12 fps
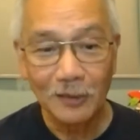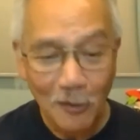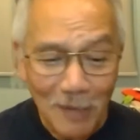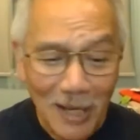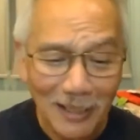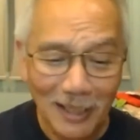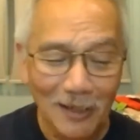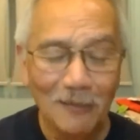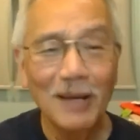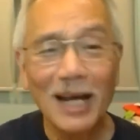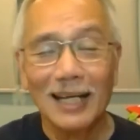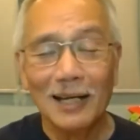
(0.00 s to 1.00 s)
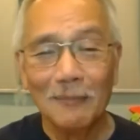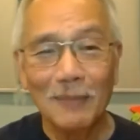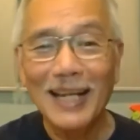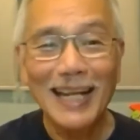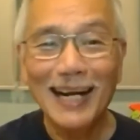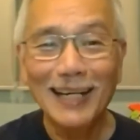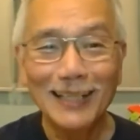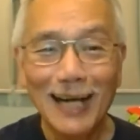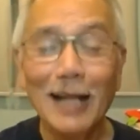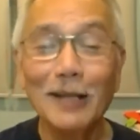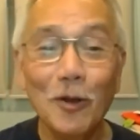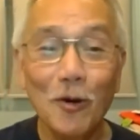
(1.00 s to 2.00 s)
So Mary, many
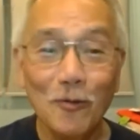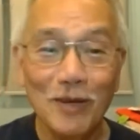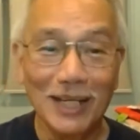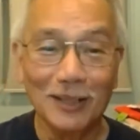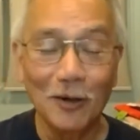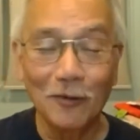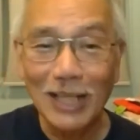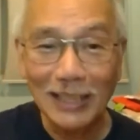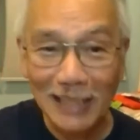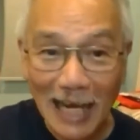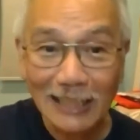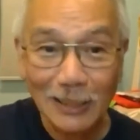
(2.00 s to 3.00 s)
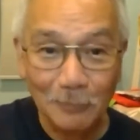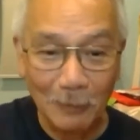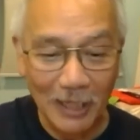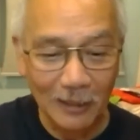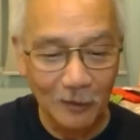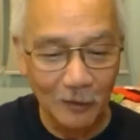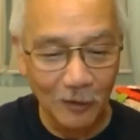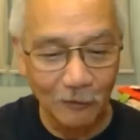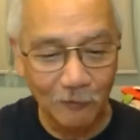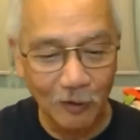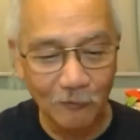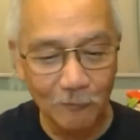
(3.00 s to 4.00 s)
are unknowing of that aspect
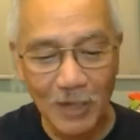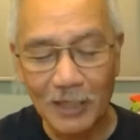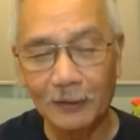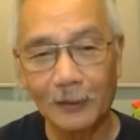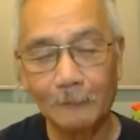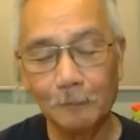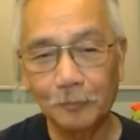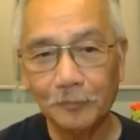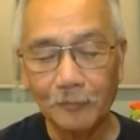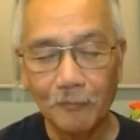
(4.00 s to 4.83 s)
of, of Mary.